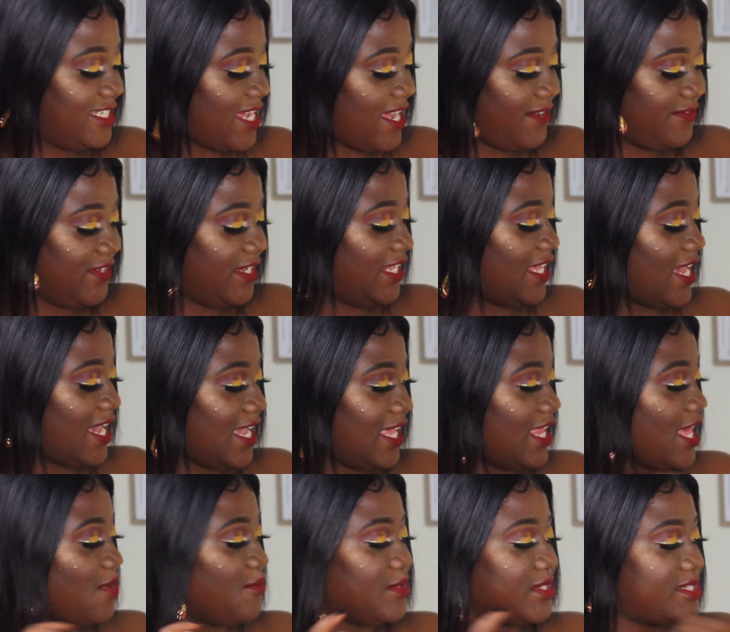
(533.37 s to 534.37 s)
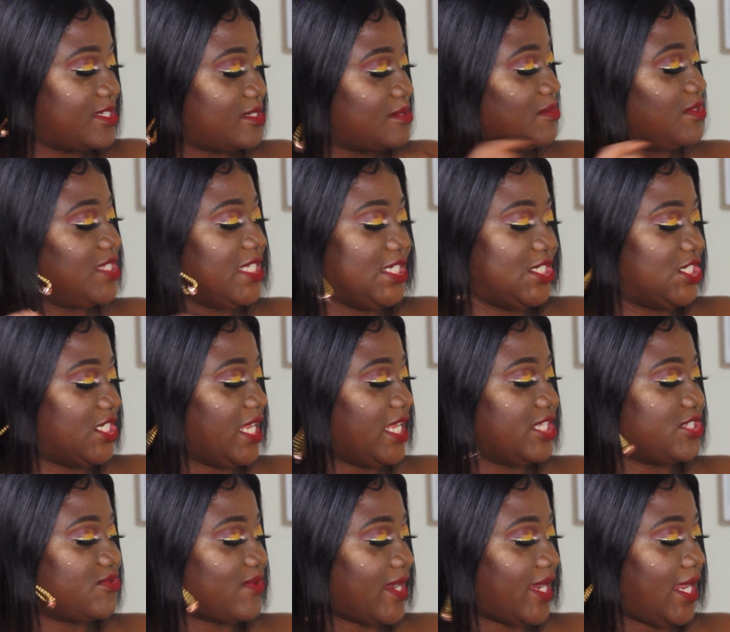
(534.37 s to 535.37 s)
definitely highlight with some of these
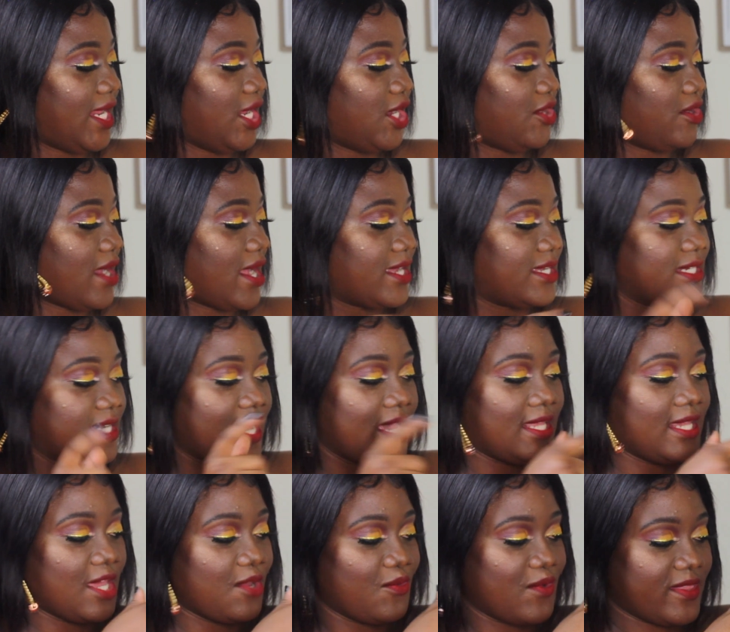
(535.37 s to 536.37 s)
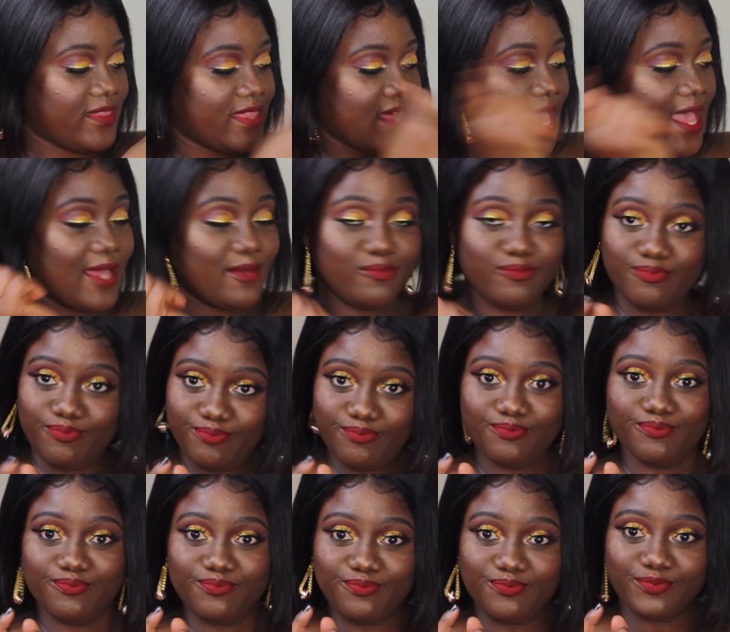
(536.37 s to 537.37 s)
shades right here. I can highlight with that.
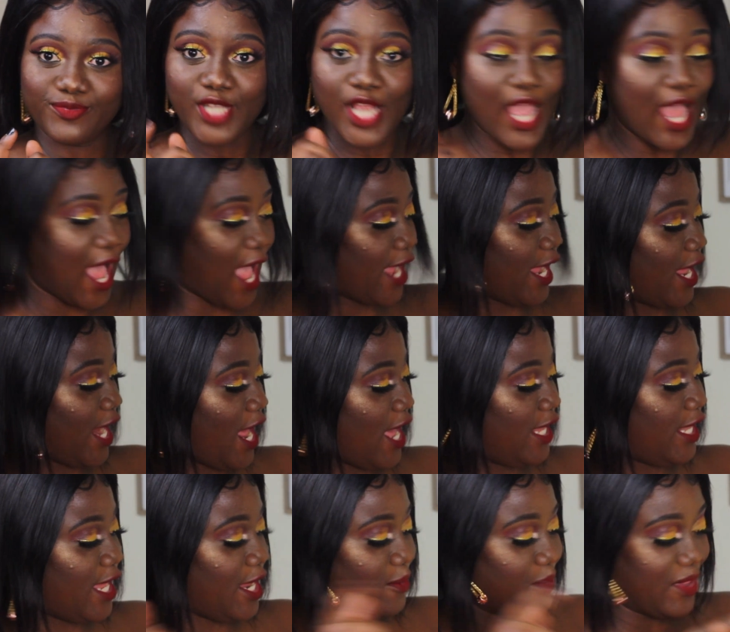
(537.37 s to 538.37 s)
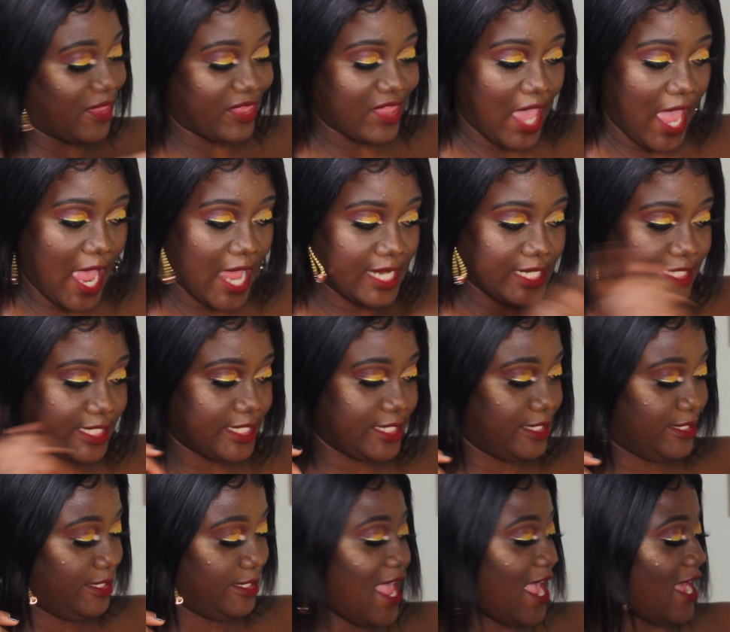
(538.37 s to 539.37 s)
I can highlight with that.
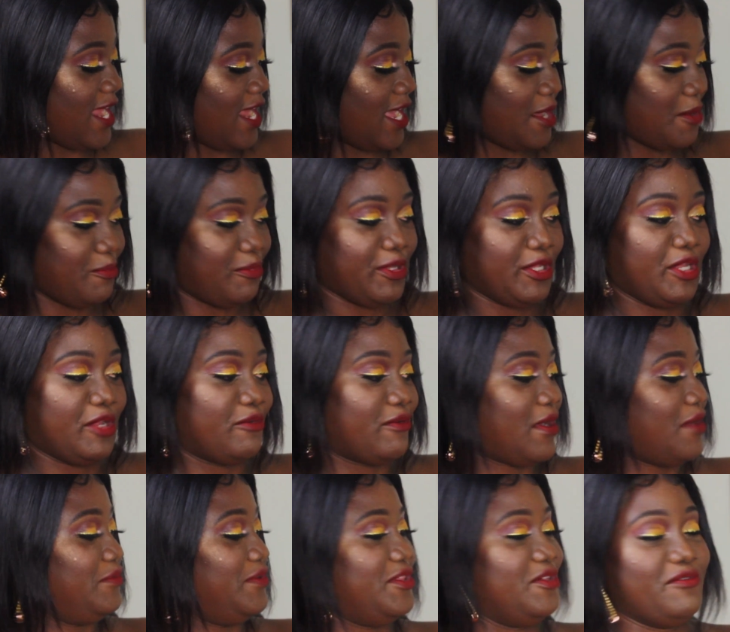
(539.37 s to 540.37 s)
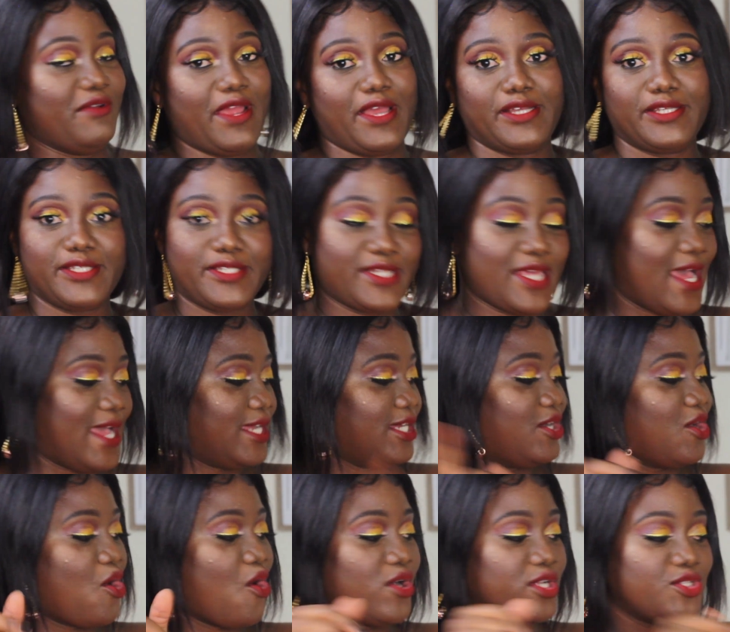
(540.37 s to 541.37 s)
And I can play around with the rest. I
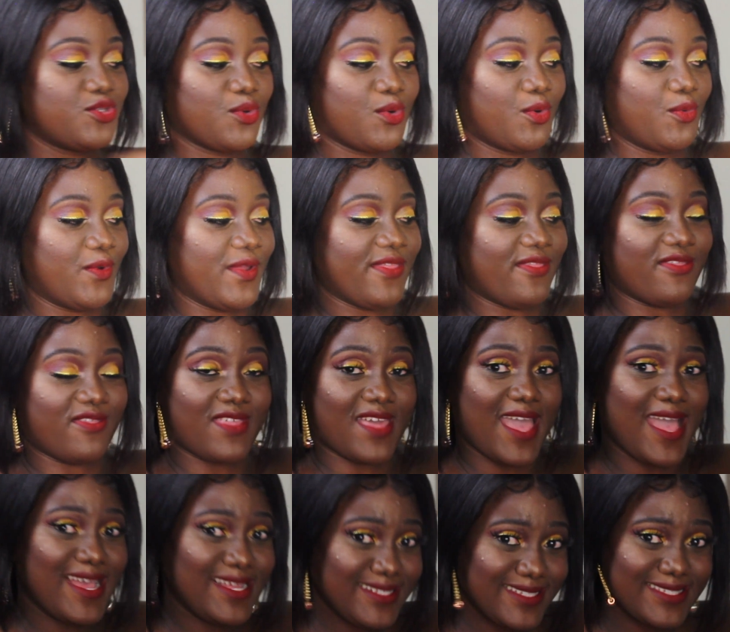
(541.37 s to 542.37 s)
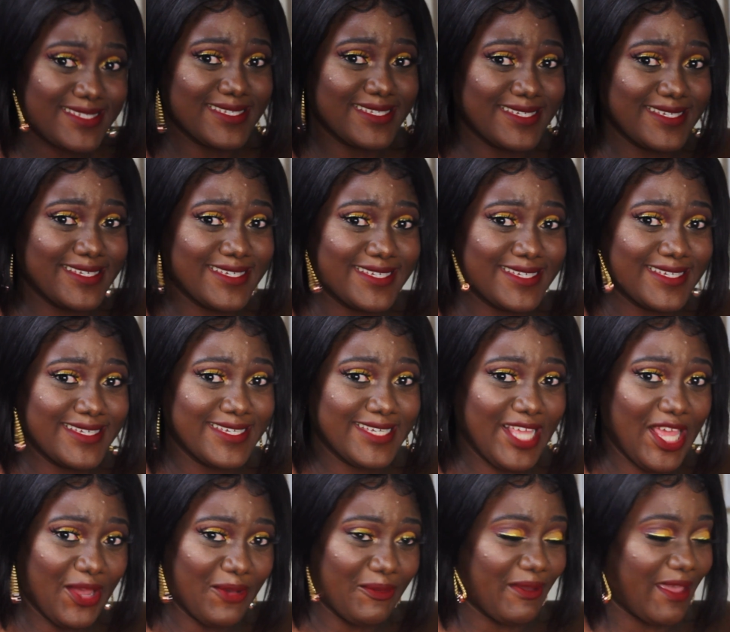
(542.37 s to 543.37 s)
can contour with that.
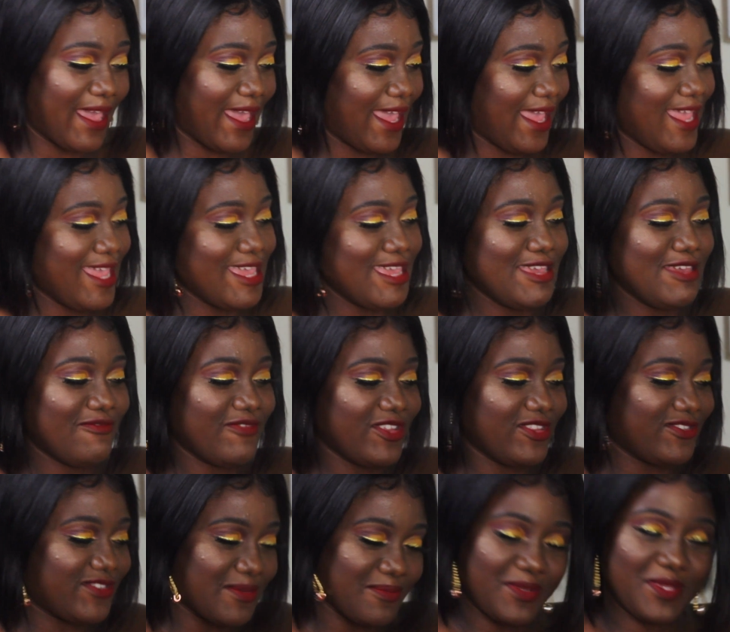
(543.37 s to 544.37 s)
Okay, even some